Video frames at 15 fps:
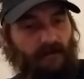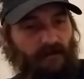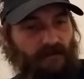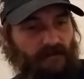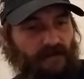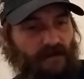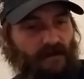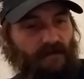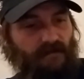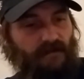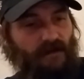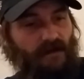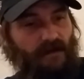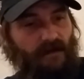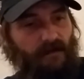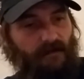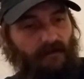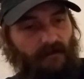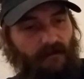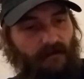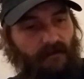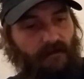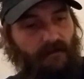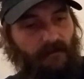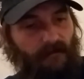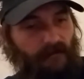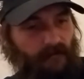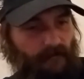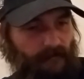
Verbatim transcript: this guy's got, uh,